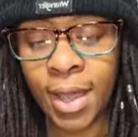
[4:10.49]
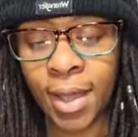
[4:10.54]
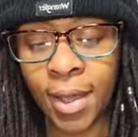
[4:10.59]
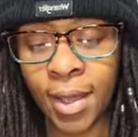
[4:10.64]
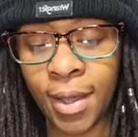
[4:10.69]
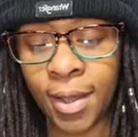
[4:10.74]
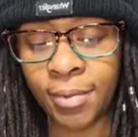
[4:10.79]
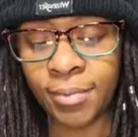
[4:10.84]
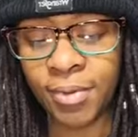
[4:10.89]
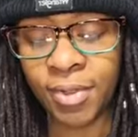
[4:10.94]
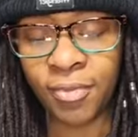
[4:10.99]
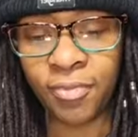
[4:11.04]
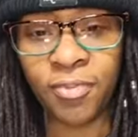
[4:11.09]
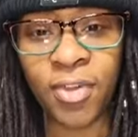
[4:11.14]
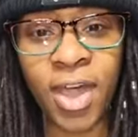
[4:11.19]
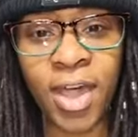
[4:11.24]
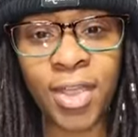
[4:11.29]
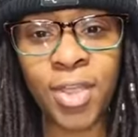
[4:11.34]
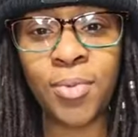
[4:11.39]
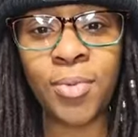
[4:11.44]
um,
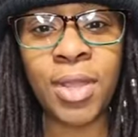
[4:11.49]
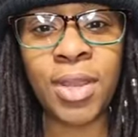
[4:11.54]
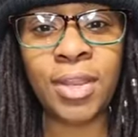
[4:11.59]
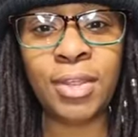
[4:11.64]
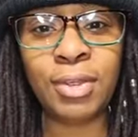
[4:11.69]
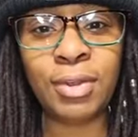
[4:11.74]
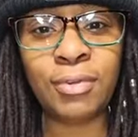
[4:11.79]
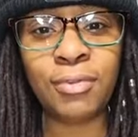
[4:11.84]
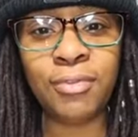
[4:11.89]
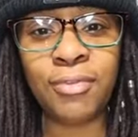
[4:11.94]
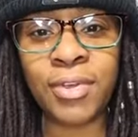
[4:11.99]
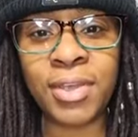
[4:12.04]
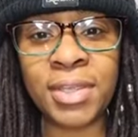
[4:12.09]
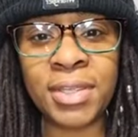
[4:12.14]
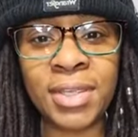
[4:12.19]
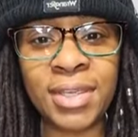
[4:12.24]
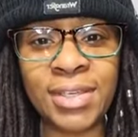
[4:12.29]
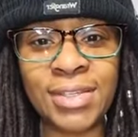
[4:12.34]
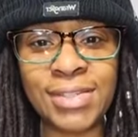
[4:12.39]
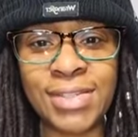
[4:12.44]
evaluating your
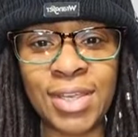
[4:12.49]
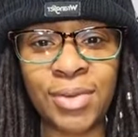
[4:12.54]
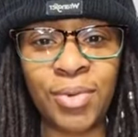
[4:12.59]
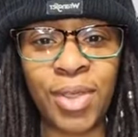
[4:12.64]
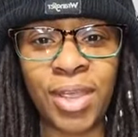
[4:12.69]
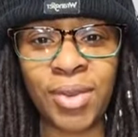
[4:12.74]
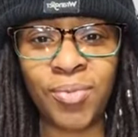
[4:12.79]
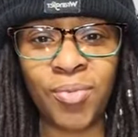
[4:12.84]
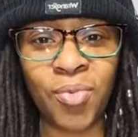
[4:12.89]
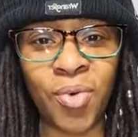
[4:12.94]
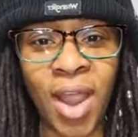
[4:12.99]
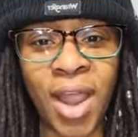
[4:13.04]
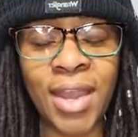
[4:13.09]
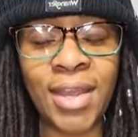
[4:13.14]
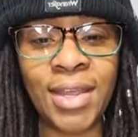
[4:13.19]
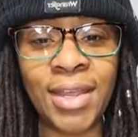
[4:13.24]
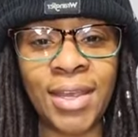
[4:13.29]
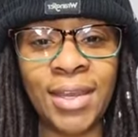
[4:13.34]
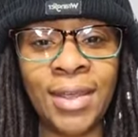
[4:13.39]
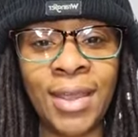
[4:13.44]
feelings and, and
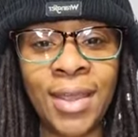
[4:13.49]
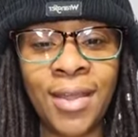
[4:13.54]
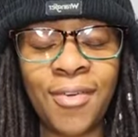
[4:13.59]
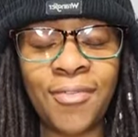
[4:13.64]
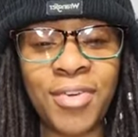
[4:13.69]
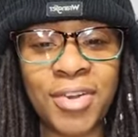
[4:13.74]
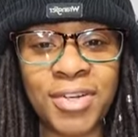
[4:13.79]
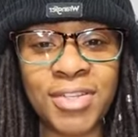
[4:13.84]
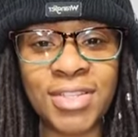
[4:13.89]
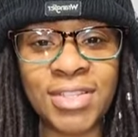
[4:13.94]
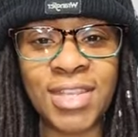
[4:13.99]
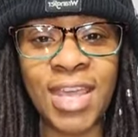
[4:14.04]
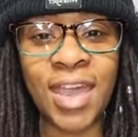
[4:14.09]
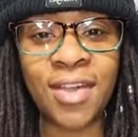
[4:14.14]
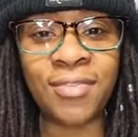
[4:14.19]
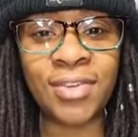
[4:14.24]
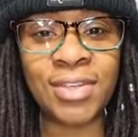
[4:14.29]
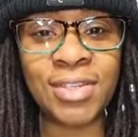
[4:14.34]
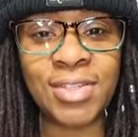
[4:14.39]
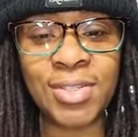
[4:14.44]
writing versus
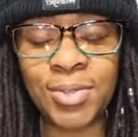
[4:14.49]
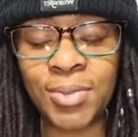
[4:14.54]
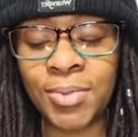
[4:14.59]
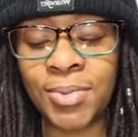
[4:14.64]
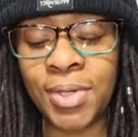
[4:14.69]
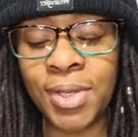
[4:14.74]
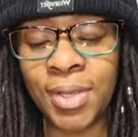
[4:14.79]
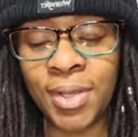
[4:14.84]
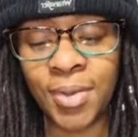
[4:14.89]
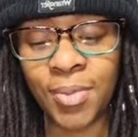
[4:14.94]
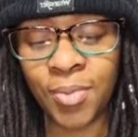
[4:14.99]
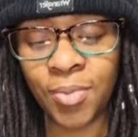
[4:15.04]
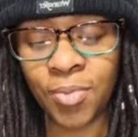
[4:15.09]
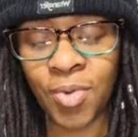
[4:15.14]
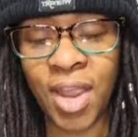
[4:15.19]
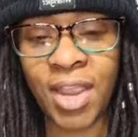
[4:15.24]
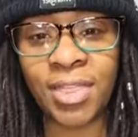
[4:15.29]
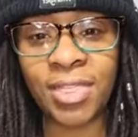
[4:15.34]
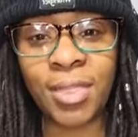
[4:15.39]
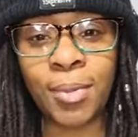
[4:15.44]
having to
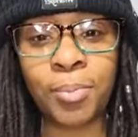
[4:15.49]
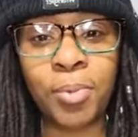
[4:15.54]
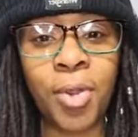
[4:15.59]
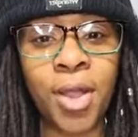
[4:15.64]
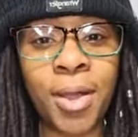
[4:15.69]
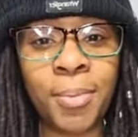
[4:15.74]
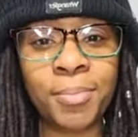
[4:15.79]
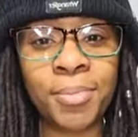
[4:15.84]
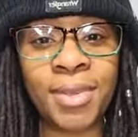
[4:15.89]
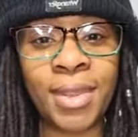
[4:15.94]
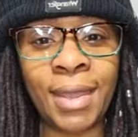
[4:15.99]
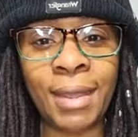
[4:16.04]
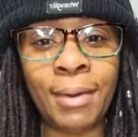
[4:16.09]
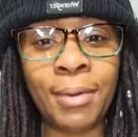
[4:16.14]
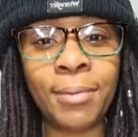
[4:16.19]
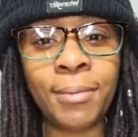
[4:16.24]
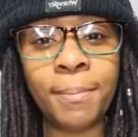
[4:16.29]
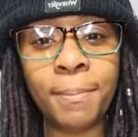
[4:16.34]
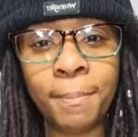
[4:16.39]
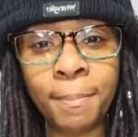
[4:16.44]
write the prompt
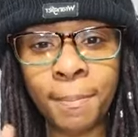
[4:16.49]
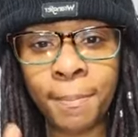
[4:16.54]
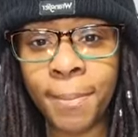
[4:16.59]
down.